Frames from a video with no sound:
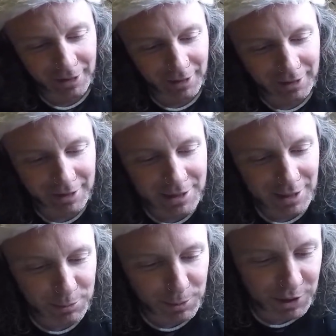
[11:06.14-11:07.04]
Is that a
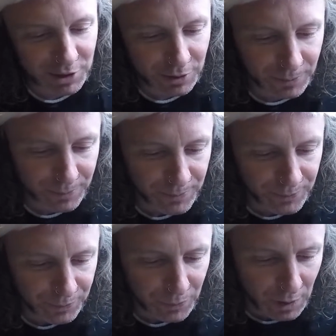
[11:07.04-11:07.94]
UK magazine or
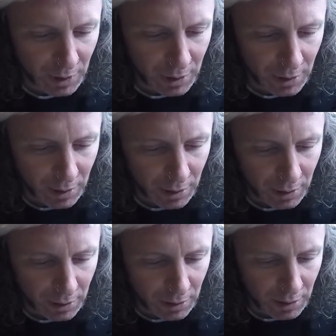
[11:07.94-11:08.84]
is it
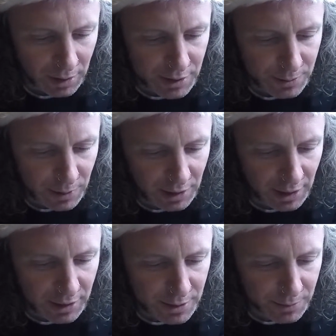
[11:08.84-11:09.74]

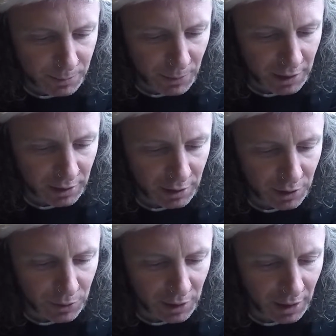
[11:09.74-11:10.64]
international? Yeah, it's made in the
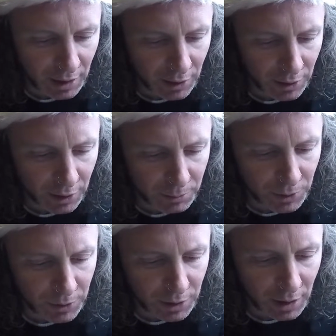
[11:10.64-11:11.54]
UK, alright, but
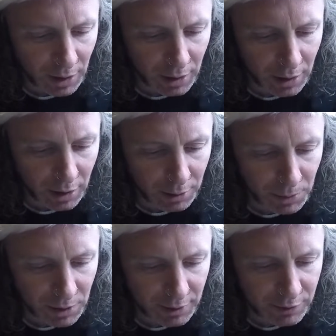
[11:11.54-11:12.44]
I
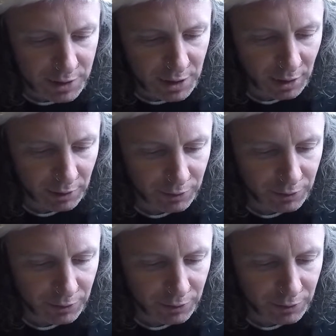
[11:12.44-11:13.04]
believe it's kind of